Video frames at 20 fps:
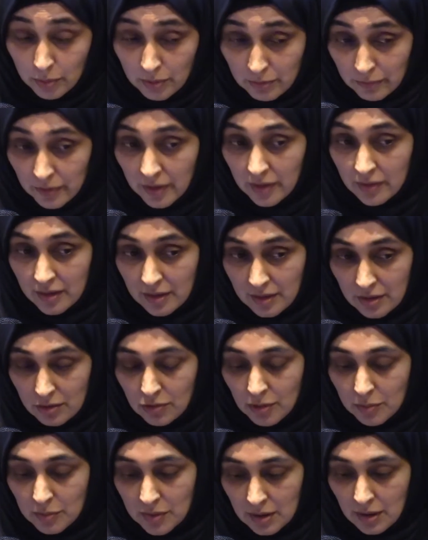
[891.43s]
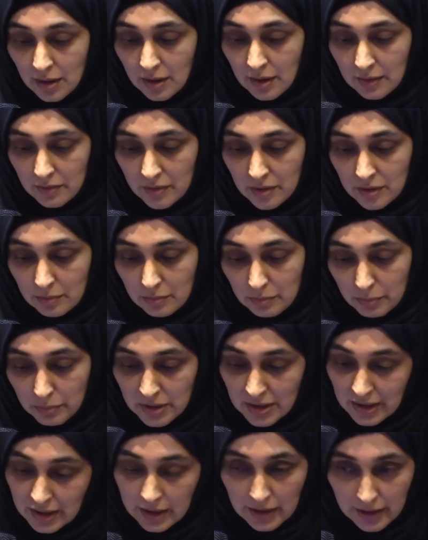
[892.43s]
In fact, they disrupted lives in
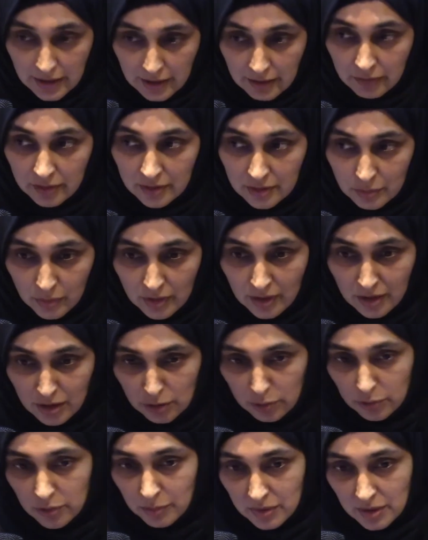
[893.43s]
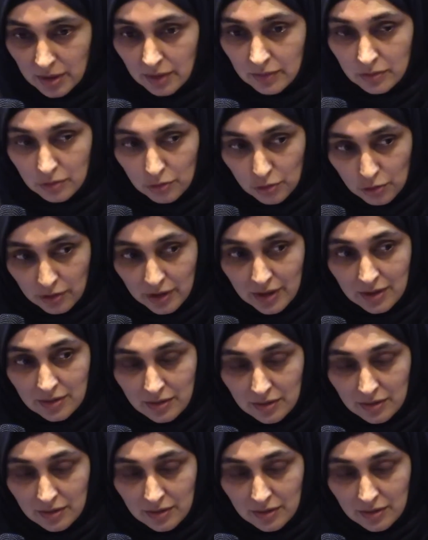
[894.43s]
particular areas where they glued themselves to trains,